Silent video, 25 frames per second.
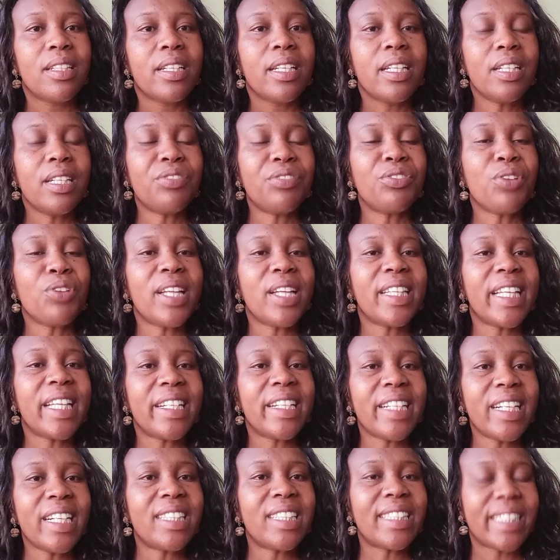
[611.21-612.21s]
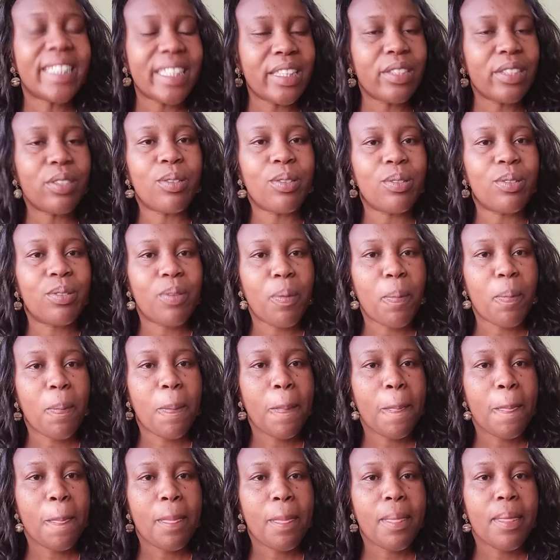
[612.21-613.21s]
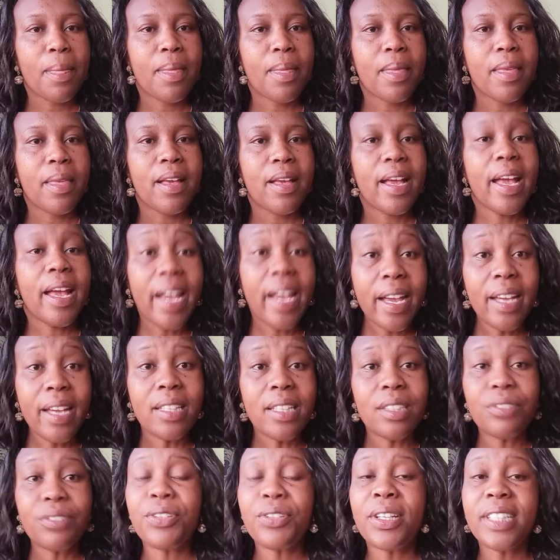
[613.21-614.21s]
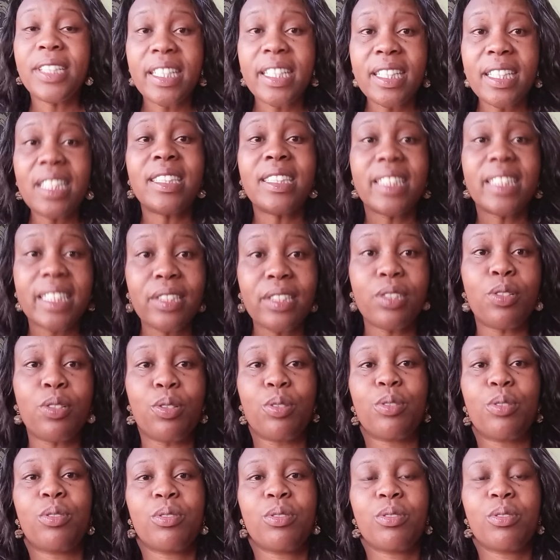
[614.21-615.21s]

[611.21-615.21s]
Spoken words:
If you are the real Tingo, if you are the real Tingo